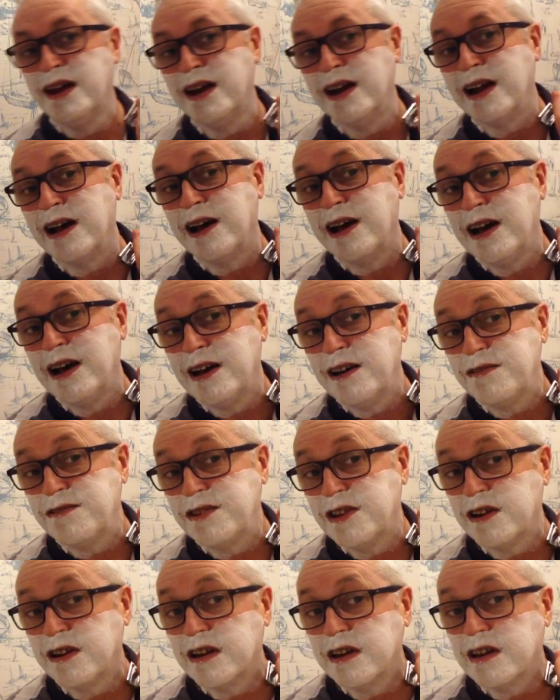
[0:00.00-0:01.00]
I have
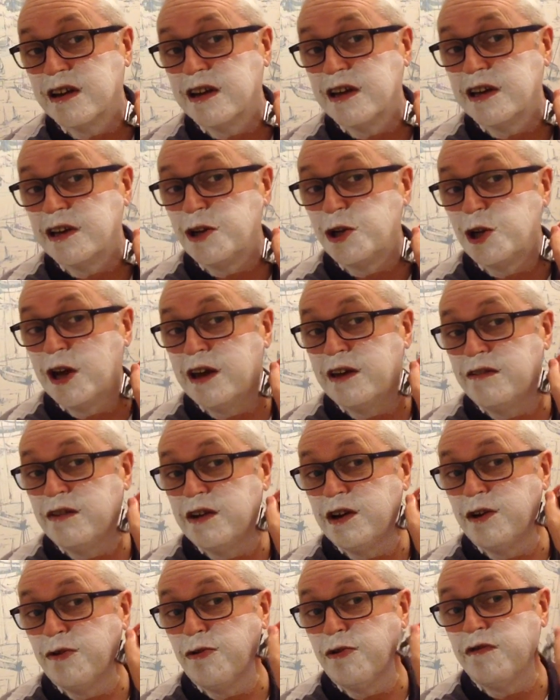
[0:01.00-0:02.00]
done a shave
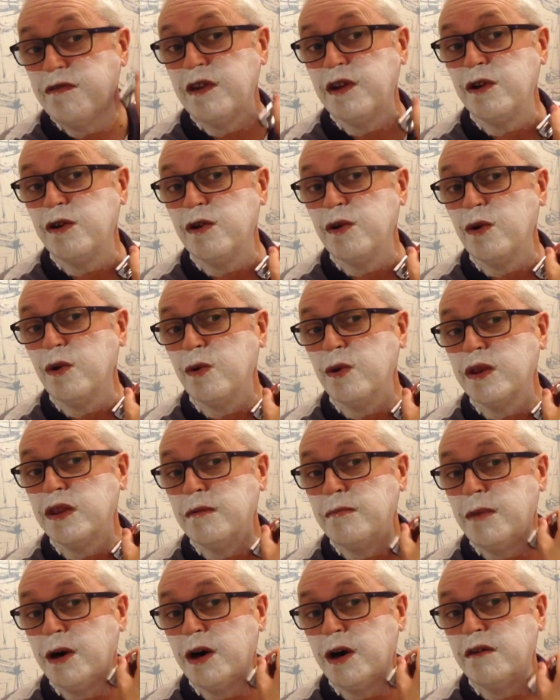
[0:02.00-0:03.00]
and a review with a
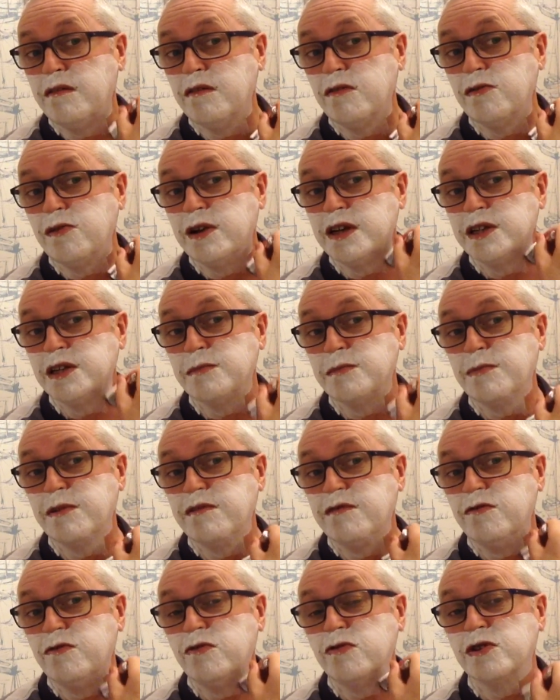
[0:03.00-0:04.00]
Marvel razor
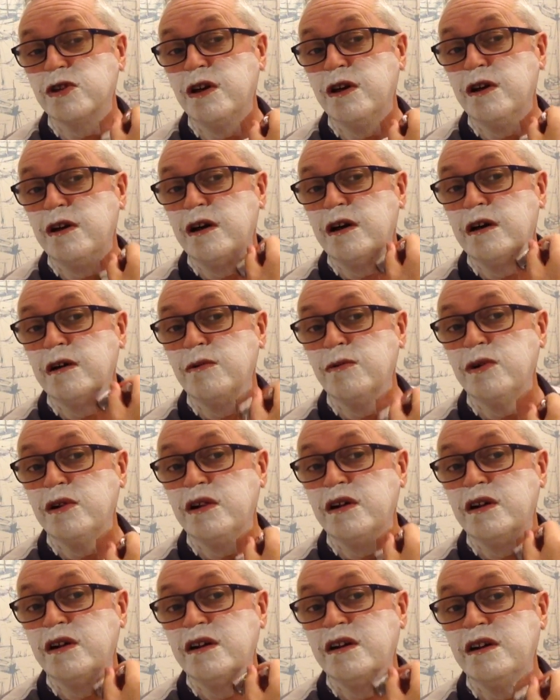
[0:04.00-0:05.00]
before, so I
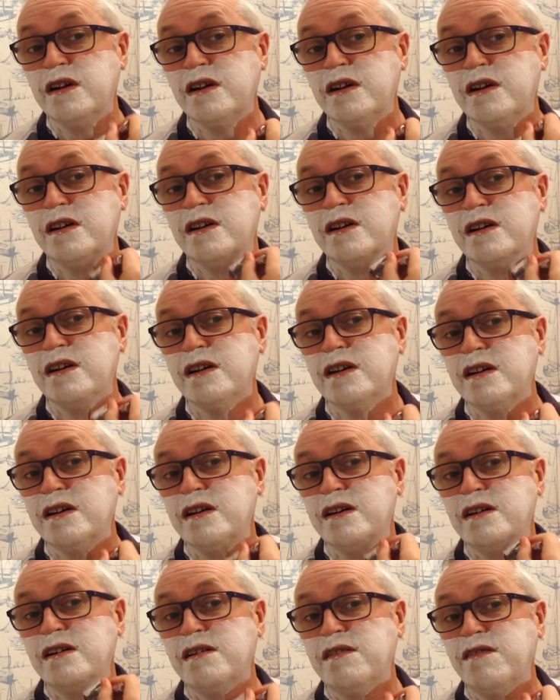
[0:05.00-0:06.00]
will
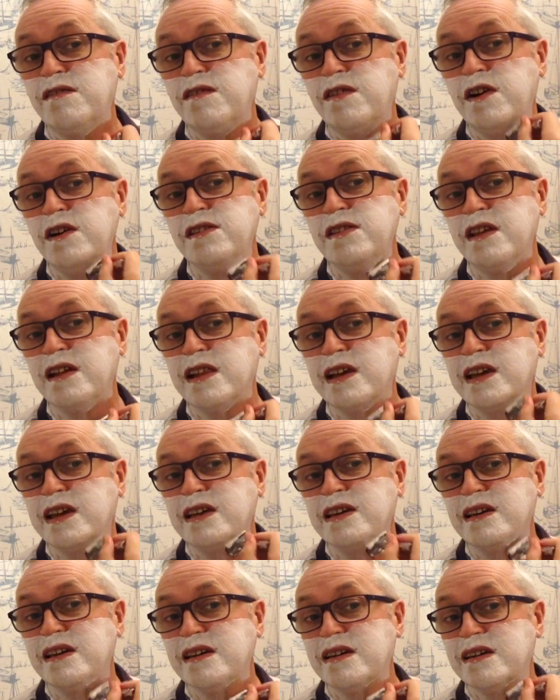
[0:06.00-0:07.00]
find the
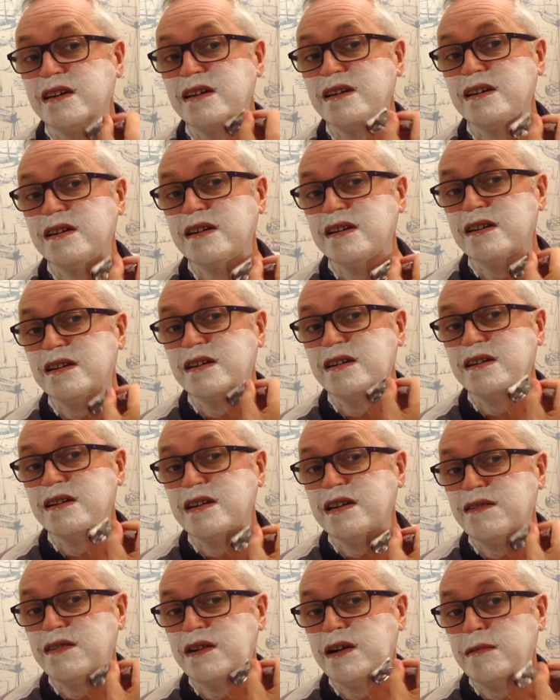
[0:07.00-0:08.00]
link
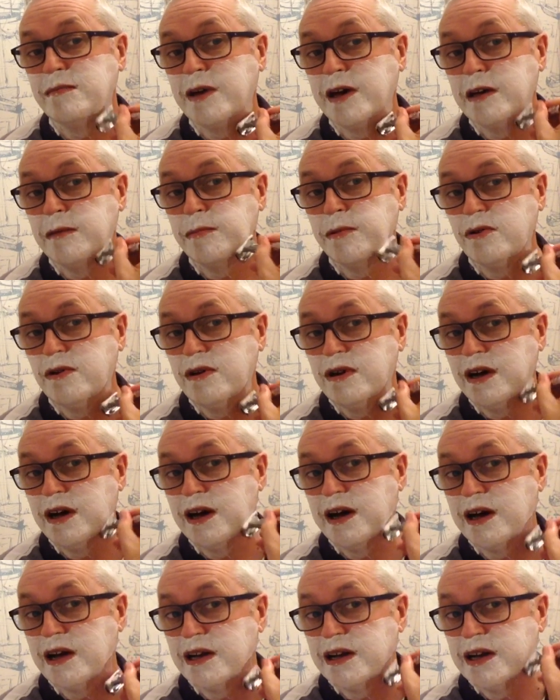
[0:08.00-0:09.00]
if I'm able
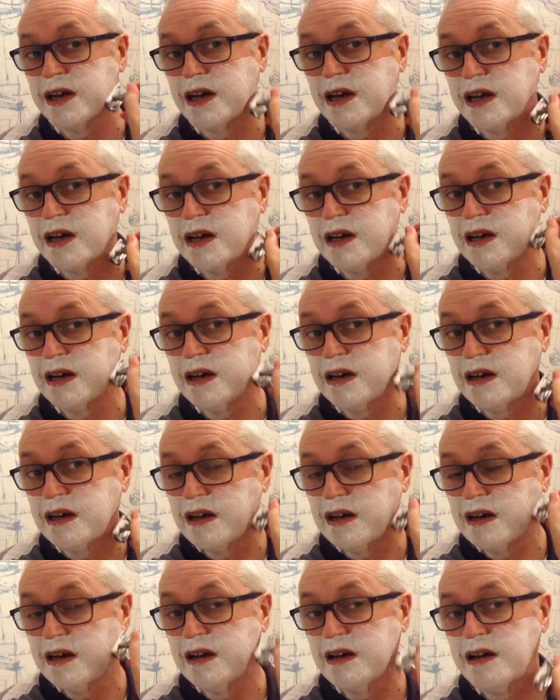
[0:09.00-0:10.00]
and
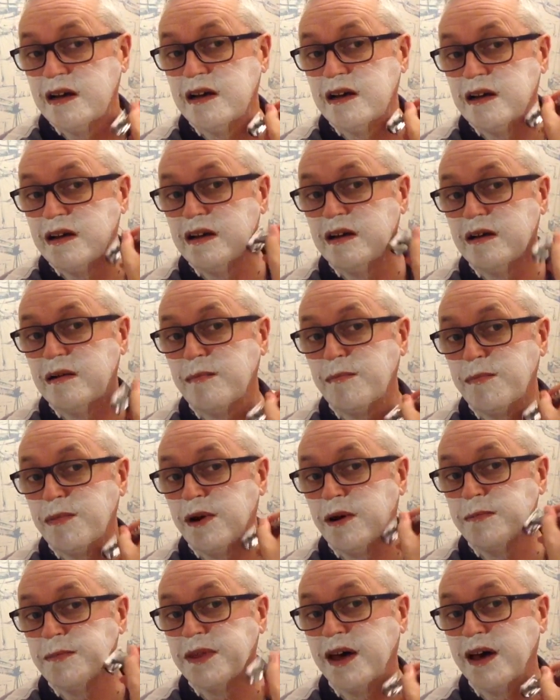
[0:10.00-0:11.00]

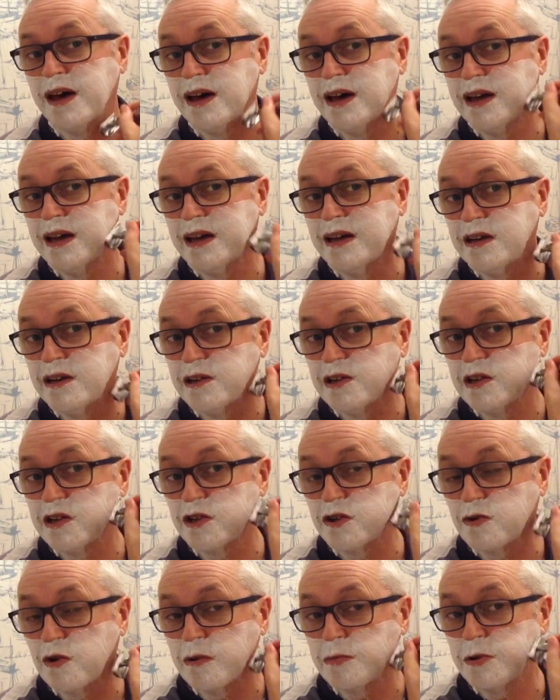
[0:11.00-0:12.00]
pop that in the
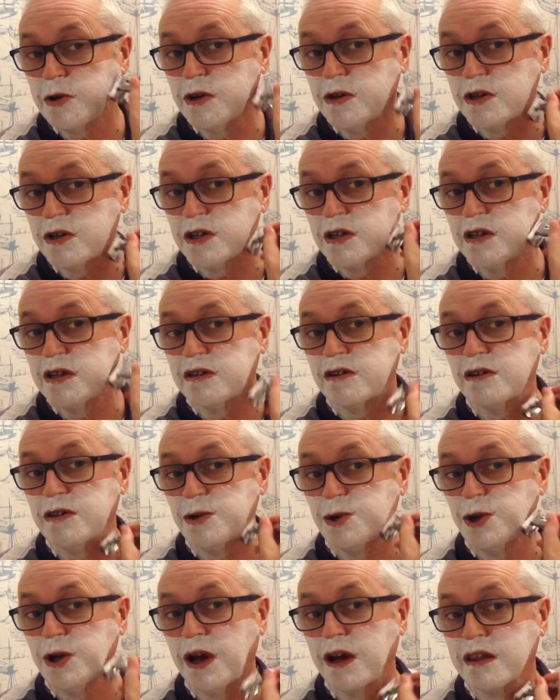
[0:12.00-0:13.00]
description so you can
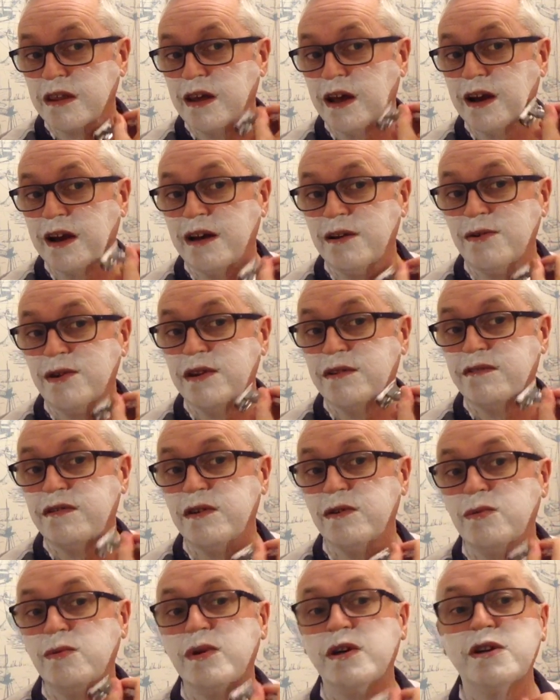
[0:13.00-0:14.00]
check that out if
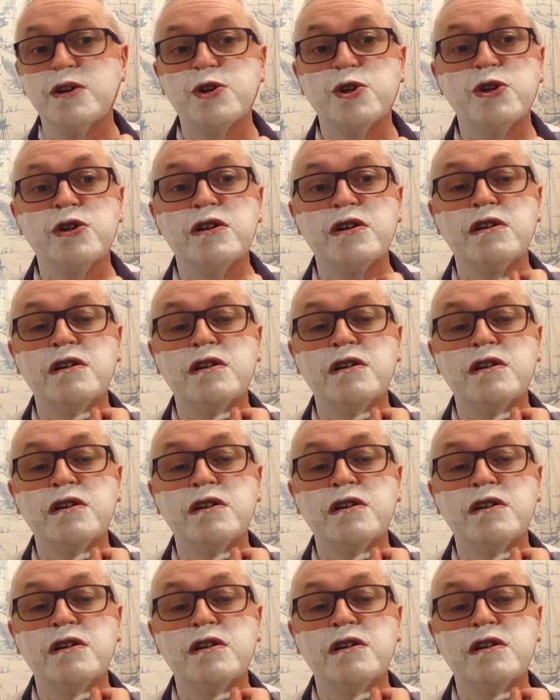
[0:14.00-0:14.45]
you wish.